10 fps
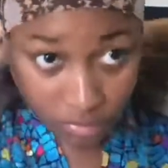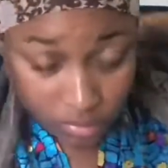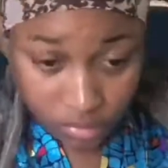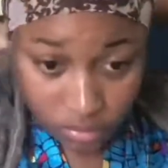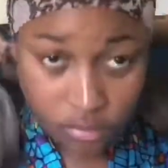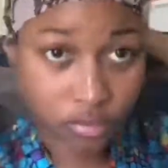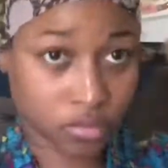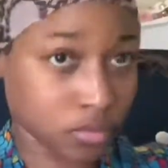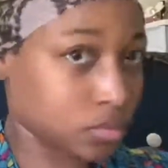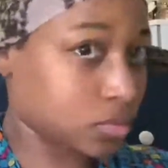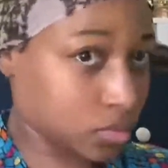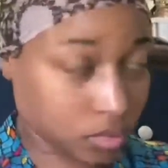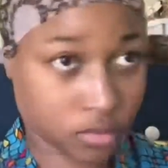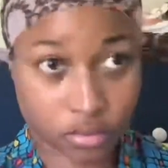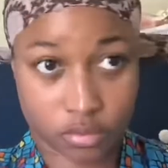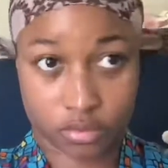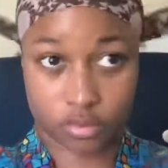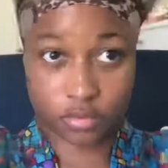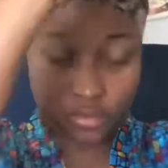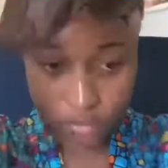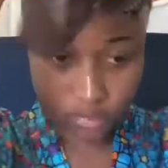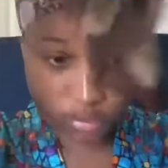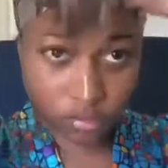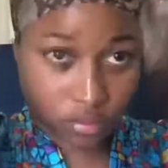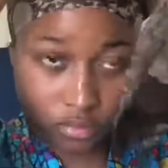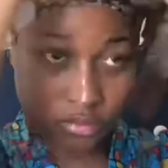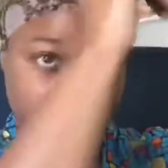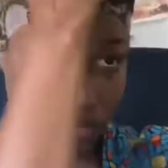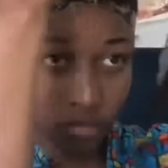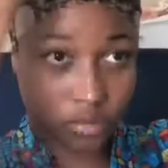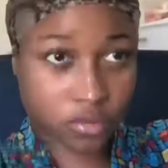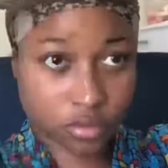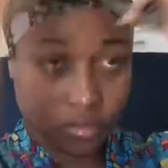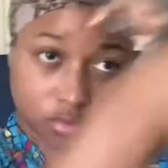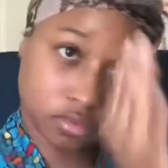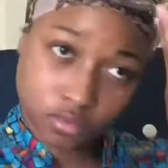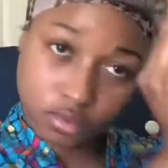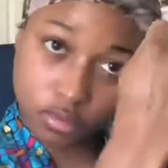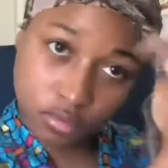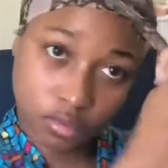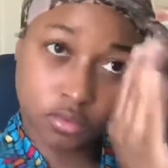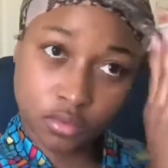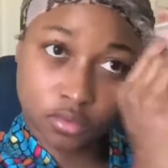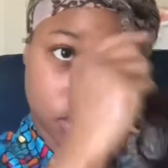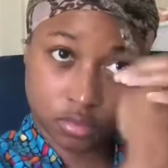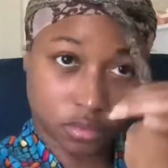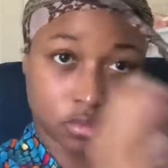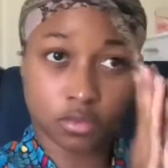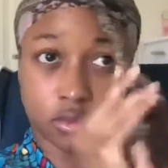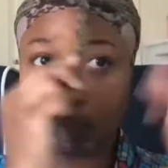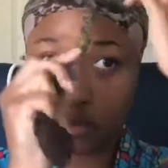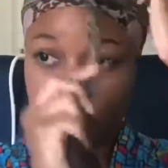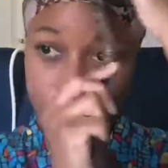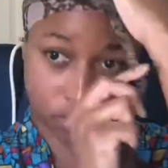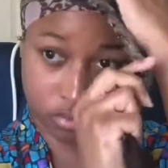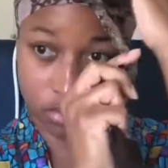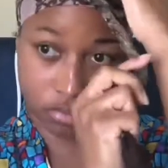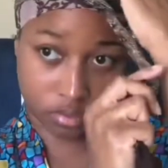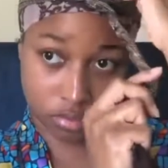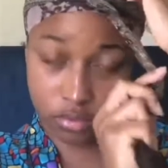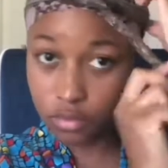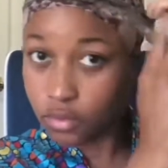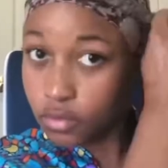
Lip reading: And then you're just gonna let that lay down.